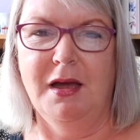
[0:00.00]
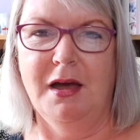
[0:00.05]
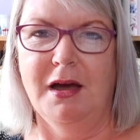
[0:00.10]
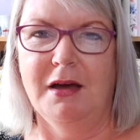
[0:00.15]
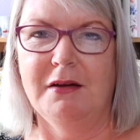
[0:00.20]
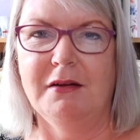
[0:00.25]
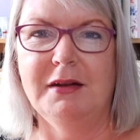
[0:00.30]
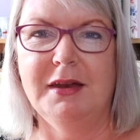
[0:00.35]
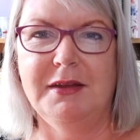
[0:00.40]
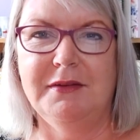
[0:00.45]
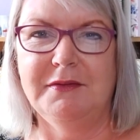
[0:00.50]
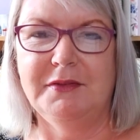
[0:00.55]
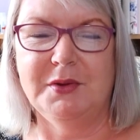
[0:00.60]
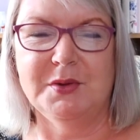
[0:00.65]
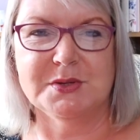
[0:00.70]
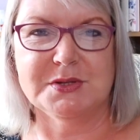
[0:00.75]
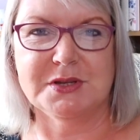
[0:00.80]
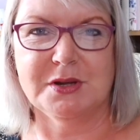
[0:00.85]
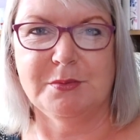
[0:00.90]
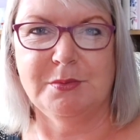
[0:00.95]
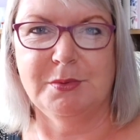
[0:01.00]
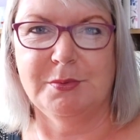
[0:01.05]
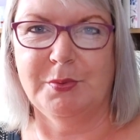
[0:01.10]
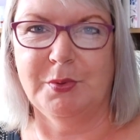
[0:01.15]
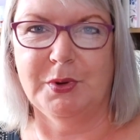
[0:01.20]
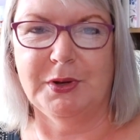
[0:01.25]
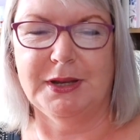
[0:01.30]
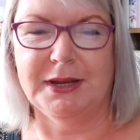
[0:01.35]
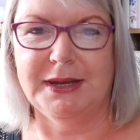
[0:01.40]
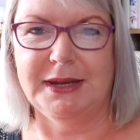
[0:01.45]
I don't even use double
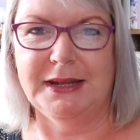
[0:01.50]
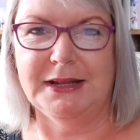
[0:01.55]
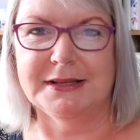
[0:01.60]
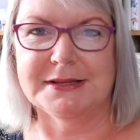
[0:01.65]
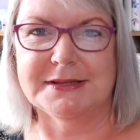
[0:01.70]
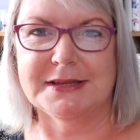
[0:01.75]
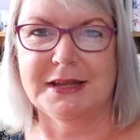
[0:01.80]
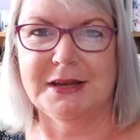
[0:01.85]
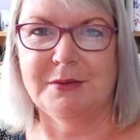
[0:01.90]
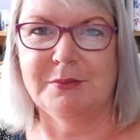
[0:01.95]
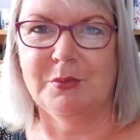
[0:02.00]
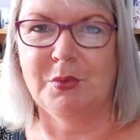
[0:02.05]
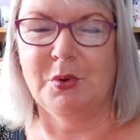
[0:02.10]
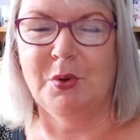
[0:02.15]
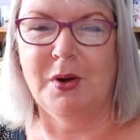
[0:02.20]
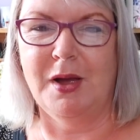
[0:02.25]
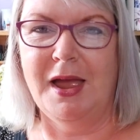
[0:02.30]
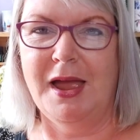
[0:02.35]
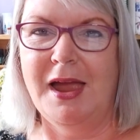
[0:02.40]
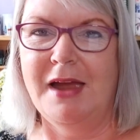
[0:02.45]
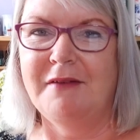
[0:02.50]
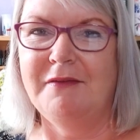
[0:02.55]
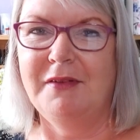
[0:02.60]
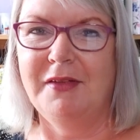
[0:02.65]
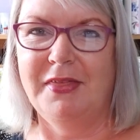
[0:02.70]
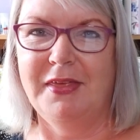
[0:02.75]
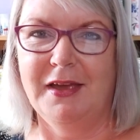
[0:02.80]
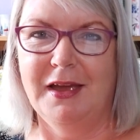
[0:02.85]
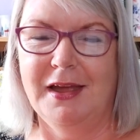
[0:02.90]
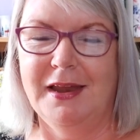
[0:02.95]
pointed needles anymore.
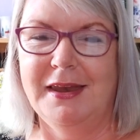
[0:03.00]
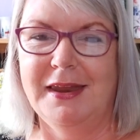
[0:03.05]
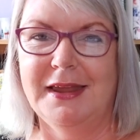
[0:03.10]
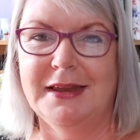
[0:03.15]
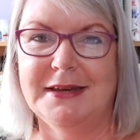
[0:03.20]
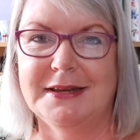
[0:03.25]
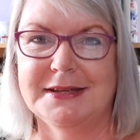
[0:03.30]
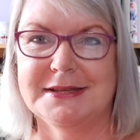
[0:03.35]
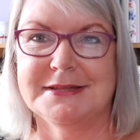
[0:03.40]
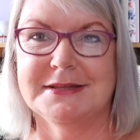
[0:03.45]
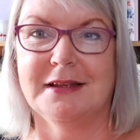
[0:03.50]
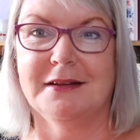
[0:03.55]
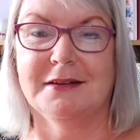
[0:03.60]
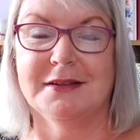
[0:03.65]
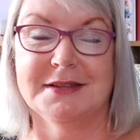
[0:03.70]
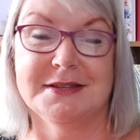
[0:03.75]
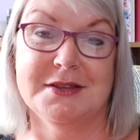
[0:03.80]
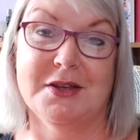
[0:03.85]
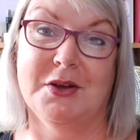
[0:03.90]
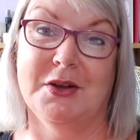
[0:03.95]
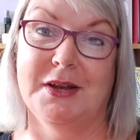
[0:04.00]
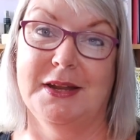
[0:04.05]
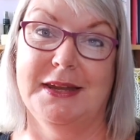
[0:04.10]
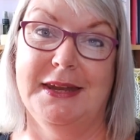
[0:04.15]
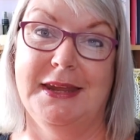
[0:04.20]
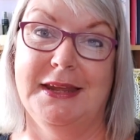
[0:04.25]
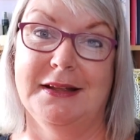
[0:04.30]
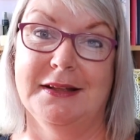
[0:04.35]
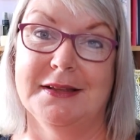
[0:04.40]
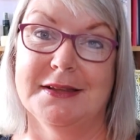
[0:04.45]
Everything I knit is done on circular
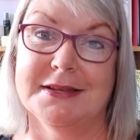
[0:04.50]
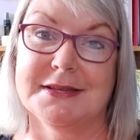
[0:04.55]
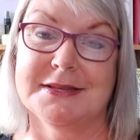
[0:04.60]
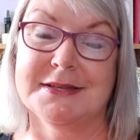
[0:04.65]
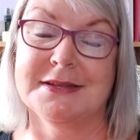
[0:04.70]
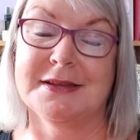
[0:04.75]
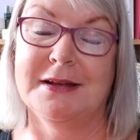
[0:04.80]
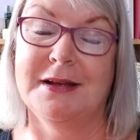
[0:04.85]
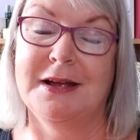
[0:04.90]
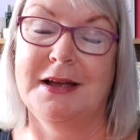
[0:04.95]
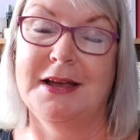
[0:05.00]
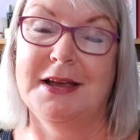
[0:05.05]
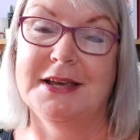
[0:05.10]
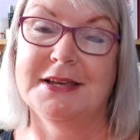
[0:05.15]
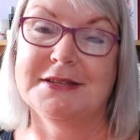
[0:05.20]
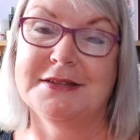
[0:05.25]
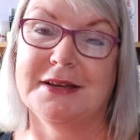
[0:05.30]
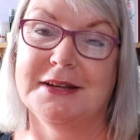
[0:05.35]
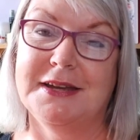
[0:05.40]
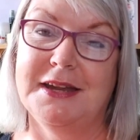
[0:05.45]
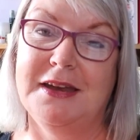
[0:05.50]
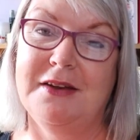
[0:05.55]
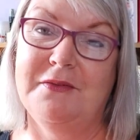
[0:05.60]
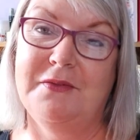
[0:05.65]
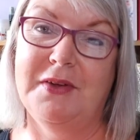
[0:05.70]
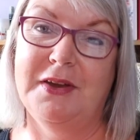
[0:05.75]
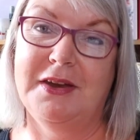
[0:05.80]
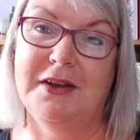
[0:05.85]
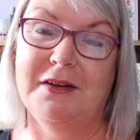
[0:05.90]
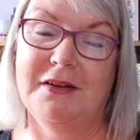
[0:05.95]
needles. So I did a
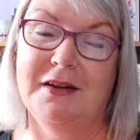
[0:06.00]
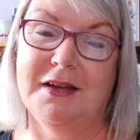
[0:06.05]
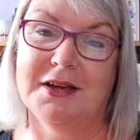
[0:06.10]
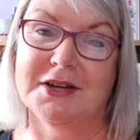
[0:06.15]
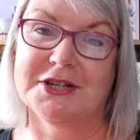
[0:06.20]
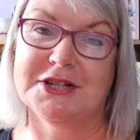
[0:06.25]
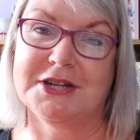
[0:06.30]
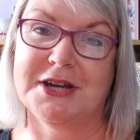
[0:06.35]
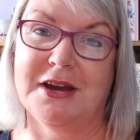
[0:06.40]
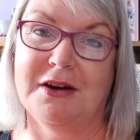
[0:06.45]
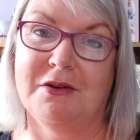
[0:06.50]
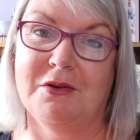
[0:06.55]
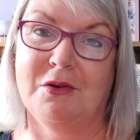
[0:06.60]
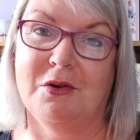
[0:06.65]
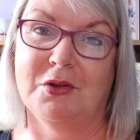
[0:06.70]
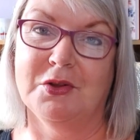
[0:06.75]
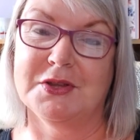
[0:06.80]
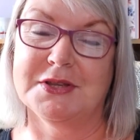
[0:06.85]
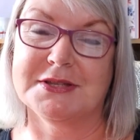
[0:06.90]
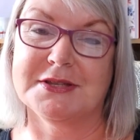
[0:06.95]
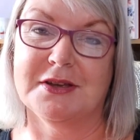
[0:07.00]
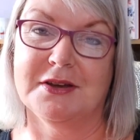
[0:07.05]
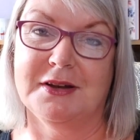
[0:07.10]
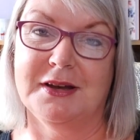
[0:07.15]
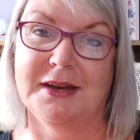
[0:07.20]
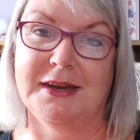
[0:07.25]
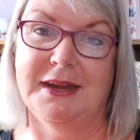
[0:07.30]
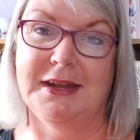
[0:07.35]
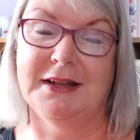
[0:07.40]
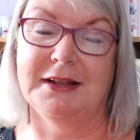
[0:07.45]
video last year on
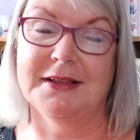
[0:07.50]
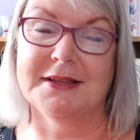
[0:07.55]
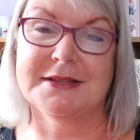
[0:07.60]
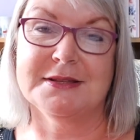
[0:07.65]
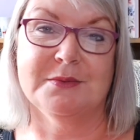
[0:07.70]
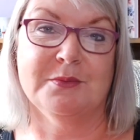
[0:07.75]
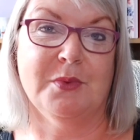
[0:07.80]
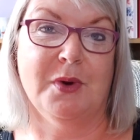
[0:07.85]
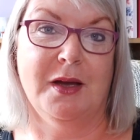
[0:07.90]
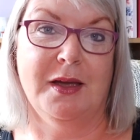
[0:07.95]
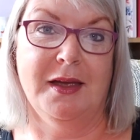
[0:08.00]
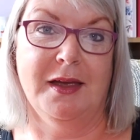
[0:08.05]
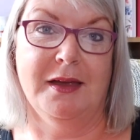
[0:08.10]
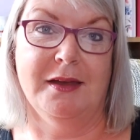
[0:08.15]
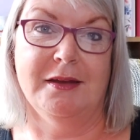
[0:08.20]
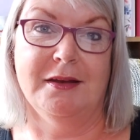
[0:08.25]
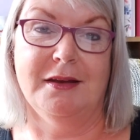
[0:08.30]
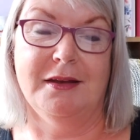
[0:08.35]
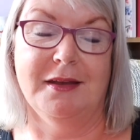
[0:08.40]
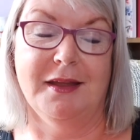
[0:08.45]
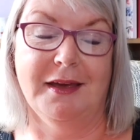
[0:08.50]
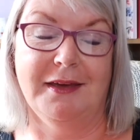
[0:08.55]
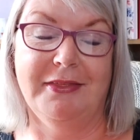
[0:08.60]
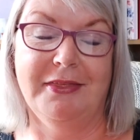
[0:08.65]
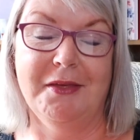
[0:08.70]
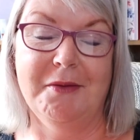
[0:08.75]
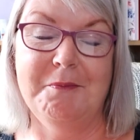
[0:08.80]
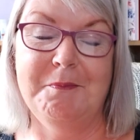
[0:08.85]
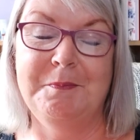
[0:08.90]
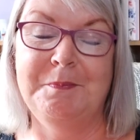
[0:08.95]
circular needles and why I like
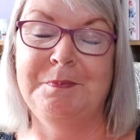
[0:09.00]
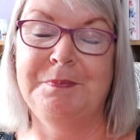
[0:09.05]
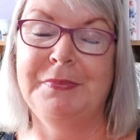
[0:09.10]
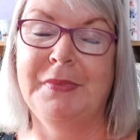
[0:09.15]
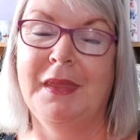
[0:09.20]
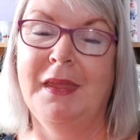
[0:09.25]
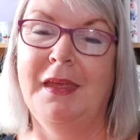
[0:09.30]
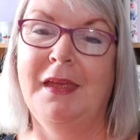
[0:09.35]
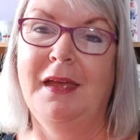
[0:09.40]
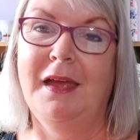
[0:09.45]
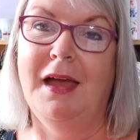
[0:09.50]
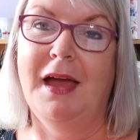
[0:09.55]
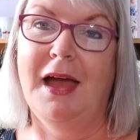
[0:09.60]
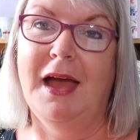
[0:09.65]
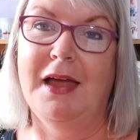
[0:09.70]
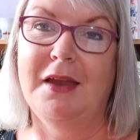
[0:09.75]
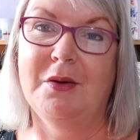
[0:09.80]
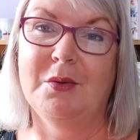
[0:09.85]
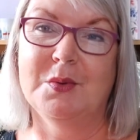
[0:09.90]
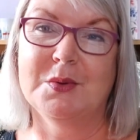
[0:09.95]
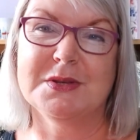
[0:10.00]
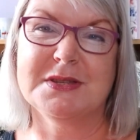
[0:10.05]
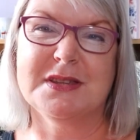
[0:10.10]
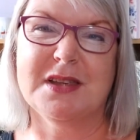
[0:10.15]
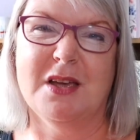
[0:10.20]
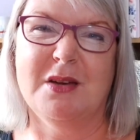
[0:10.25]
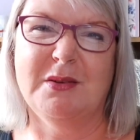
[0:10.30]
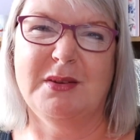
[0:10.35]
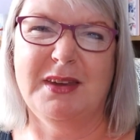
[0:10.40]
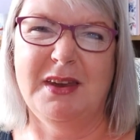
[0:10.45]
them and
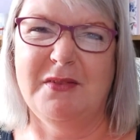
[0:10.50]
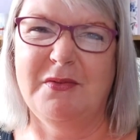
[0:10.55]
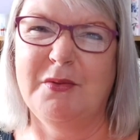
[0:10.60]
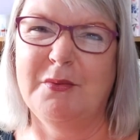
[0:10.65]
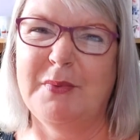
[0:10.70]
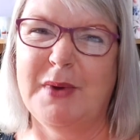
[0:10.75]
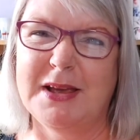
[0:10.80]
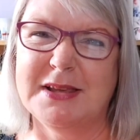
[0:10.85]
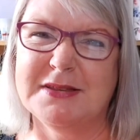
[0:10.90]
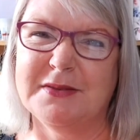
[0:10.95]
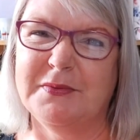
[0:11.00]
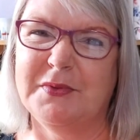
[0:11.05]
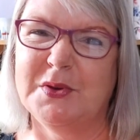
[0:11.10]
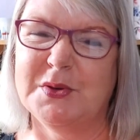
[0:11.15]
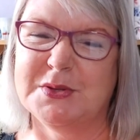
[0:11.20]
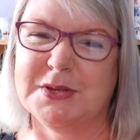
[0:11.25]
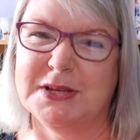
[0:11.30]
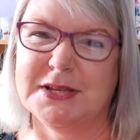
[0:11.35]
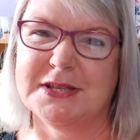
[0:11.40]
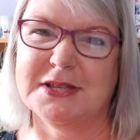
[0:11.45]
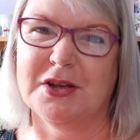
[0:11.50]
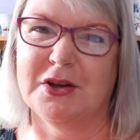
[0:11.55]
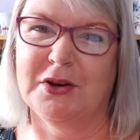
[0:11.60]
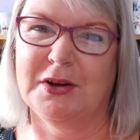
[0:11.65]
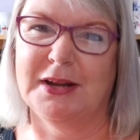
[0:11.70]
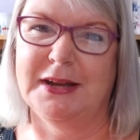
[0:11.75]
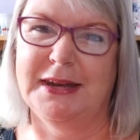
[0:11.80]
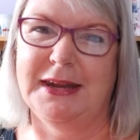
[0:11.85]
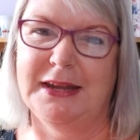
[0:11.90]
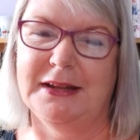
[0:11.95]
also different ways of using
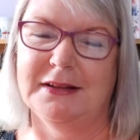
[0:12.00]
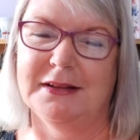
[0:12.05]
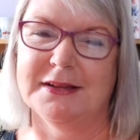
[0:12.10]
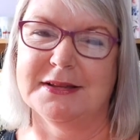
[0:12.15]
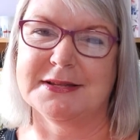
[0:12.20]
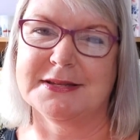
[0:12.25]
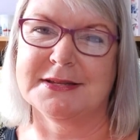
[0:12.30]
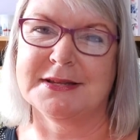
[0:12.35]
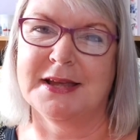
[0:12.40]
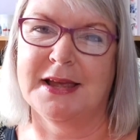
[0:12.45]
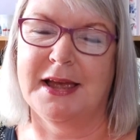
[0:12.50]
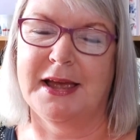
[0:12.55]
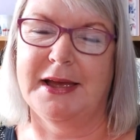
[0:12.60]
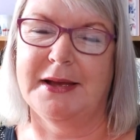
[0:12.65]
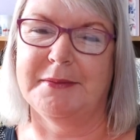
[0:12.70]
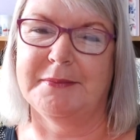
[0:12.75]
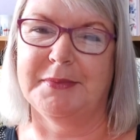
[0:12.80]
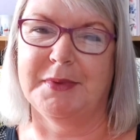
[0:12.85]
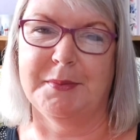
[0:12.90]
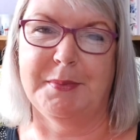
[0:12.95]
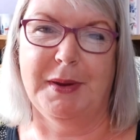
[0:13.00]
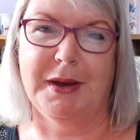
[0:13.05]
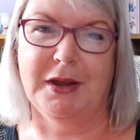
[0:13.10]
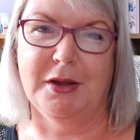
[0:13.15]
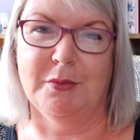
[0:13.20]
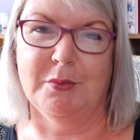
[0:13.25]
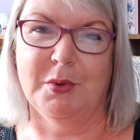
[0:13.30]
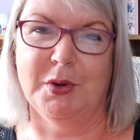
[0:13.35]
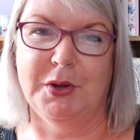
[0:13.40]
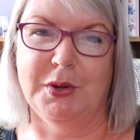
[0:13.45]
circular needles um, depending
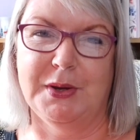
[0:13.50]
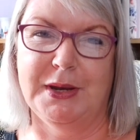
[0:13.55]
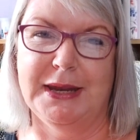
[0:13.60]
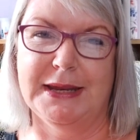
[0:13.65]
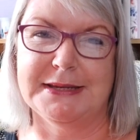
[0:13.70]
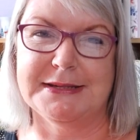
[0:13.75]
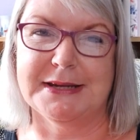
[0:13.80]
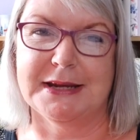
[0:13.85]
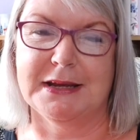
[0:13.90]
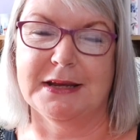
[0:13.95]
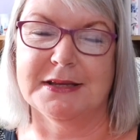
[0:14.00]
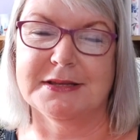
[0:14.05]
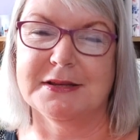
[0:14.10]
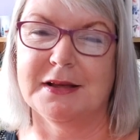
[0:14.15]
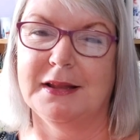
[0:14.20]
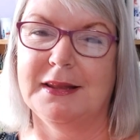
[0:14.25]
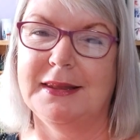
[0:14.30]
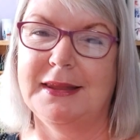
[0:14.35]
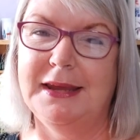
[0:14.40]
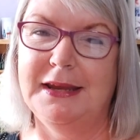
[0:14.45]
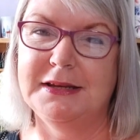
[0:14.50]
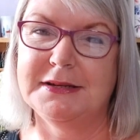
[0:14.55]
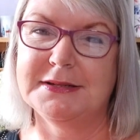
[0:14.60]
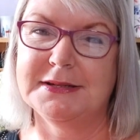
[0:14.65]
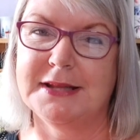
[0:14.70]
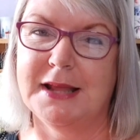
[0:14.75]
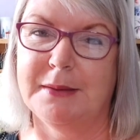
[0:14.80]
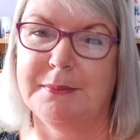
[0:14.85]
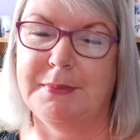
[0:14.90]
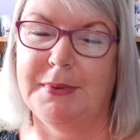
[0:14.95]
on what you're knitting. So I'll link to
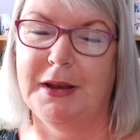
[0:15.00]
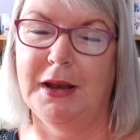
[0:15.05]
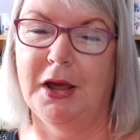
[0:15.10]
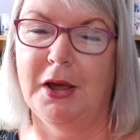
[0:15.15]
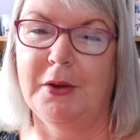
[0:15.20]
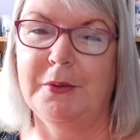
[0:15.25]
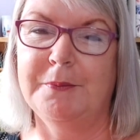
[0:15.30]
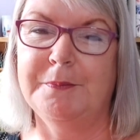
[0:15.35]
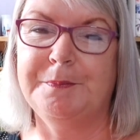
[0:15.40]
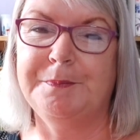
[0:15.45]
that below.